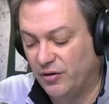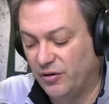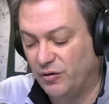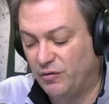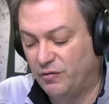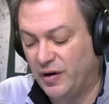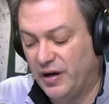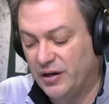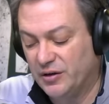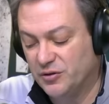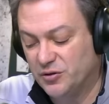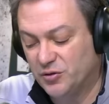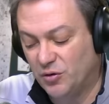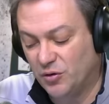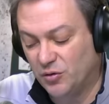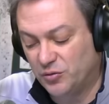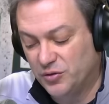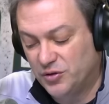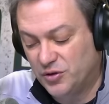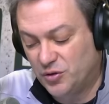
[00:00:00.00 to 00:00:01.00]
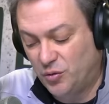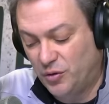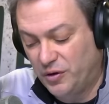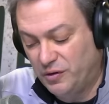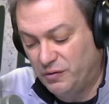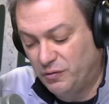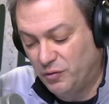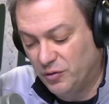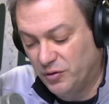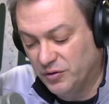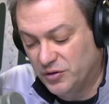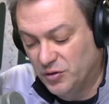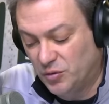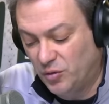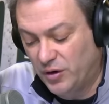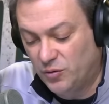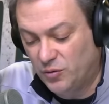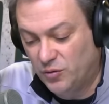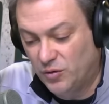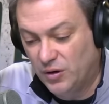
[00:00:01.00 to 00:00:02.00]
the final score was
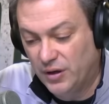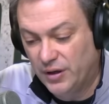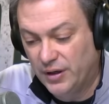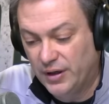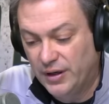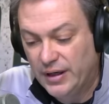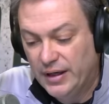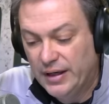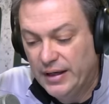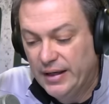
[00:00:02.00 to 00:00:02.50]
24-21.